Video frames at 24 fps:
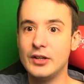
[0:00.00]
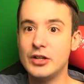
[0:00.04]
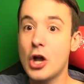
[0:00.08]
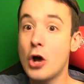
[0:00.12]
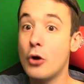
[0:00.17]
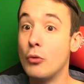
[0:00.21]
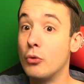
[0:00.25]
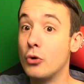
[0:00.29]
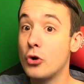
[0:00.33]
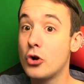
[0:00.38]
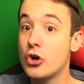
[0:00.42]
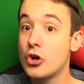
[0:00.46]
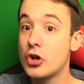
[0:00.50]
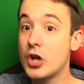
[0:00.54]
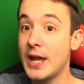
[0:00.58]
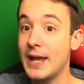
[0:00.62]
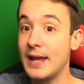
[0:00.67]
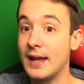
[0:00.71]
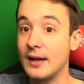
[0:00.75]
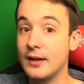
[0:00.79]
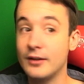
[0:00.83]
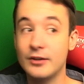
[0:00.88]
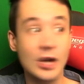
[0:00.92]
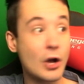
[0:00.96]
No,
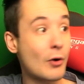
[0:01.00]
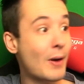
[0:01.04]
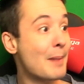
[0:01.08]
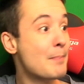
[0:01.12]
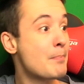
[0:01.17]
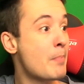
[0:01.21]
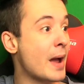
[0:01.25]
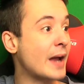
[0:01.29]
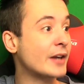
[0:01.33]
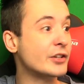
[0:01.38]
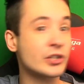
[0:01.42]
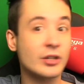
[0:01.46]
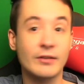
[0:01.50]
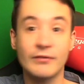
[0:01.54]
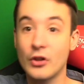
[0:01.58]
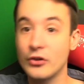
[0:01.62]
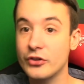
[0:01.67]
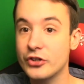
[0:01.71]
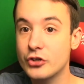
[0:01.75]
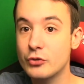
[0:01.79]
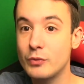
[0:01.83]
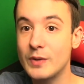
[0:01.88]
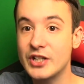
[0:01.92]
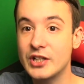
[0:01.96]
kit. No, and badge. I've
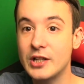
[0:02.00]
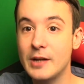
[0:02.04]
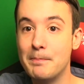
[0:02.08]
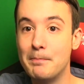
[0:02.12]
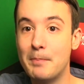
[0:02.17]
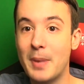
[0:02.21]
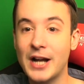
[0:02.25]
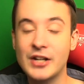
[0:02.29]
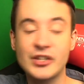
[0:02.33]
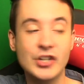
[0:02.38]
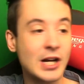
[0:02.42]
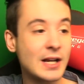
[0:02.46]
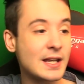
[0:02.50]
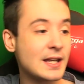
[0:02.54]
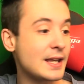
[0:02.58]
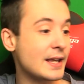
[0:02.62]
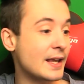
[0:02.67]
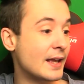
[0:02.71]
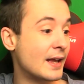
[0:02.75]
got the Switzerland badge and